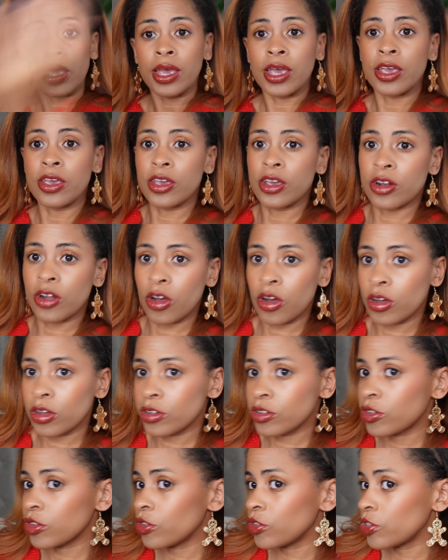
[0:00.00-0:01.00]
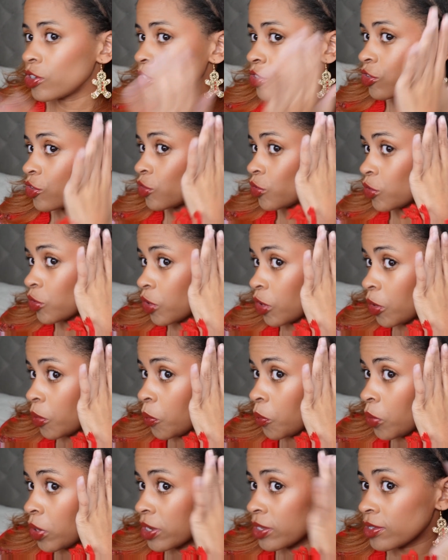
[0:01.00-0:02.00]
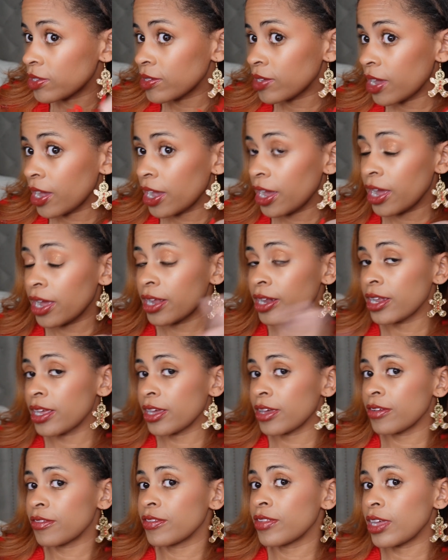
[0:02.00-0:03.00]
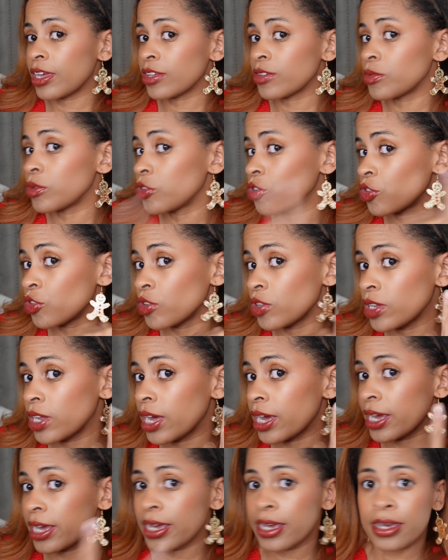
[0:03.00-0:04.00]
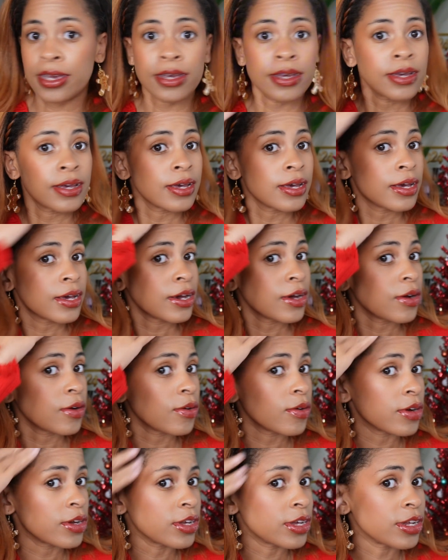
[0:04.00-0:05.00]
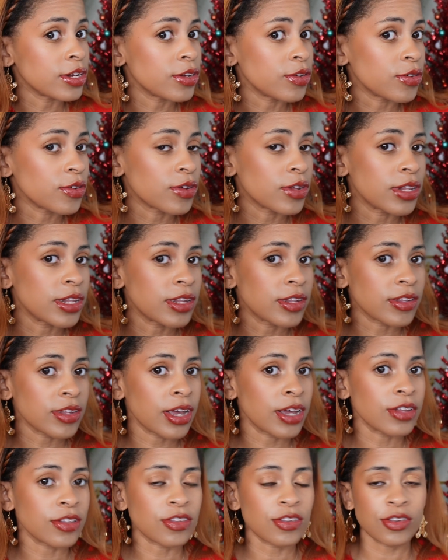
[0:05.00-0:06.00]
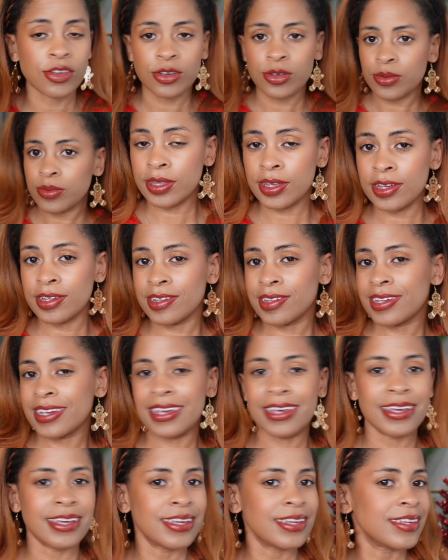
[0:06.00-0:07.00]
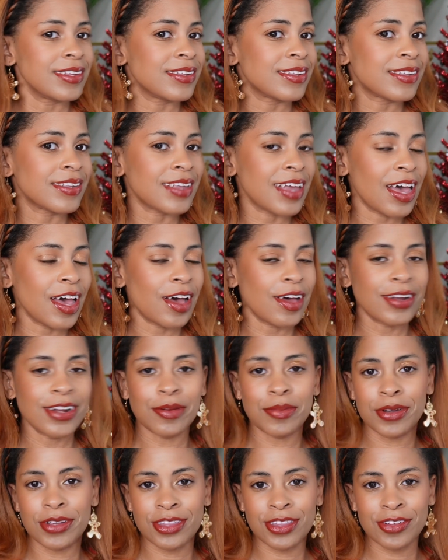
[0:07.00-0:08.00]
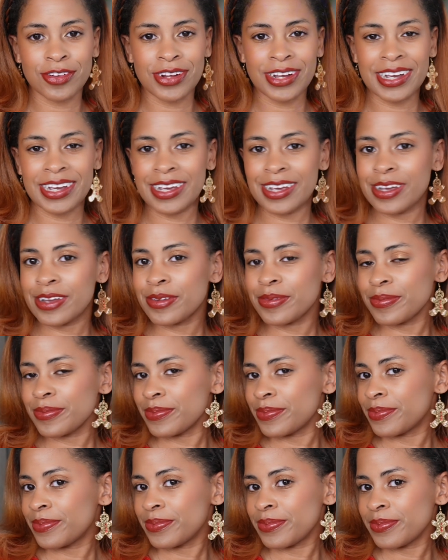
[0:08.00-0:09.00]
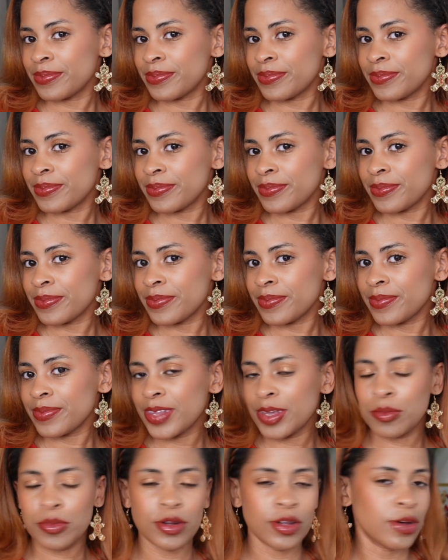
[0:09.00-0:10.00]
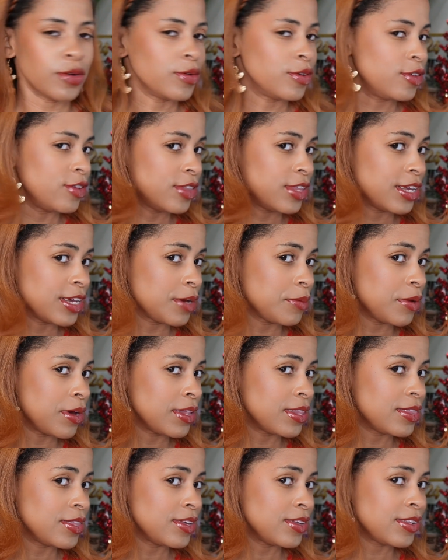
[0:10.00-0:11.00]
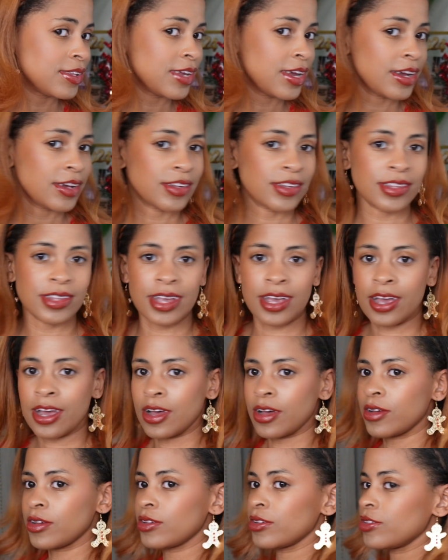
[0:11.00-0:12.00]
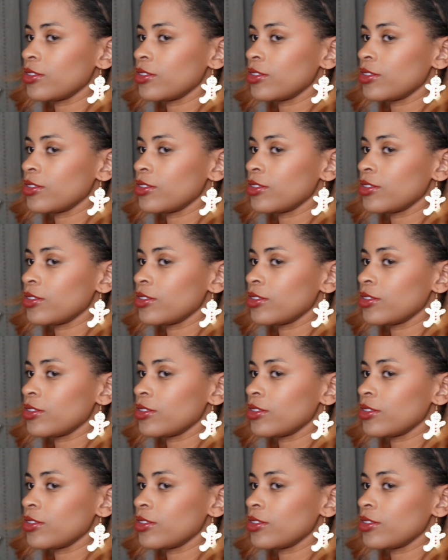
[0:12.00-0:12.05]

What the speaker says: You can also just do it on one side if that's what you like, or you can do it on this side too. This is style number 3. Let me know what you think about this hairstyle.